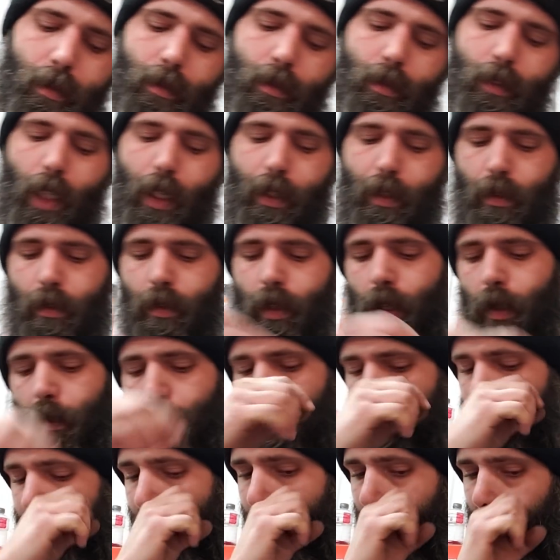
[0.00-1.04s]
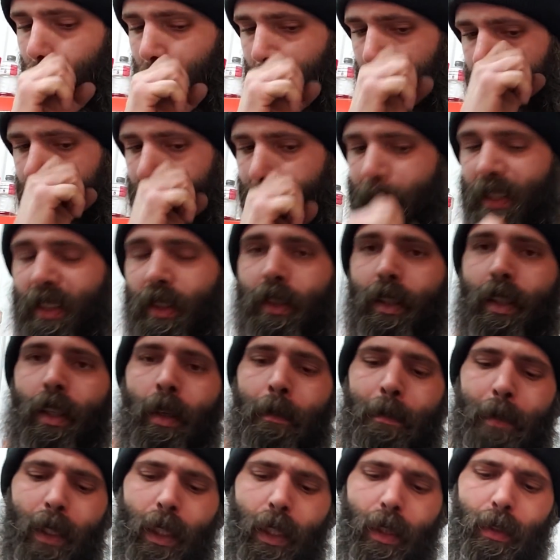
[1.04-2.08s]
Nothing wrong with that. Wilton's a good
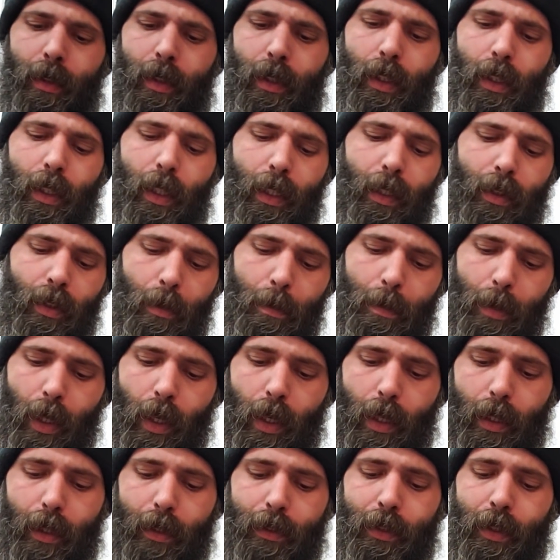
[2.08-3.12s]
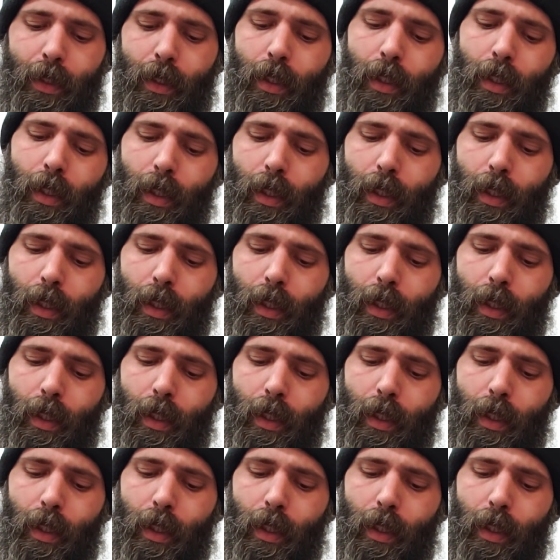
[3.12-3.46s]
company. I really like their products.